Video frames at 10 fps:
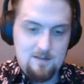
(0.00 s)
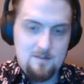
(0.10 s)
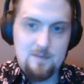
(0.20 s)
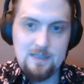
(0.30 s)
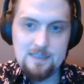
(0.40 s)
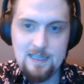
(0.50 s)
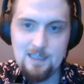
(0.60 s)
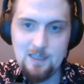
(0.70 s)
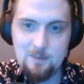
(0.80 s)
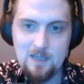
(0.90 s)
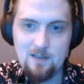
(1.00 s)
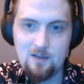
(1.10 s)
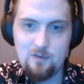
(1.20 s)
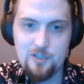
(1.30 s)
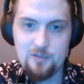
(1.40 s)
my daily
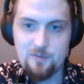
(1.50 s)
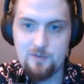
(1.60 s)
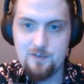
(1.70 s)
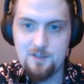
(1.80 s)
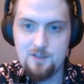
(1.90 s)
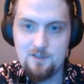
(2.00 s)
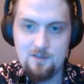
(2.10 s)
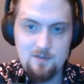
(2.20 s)
bathing rituals,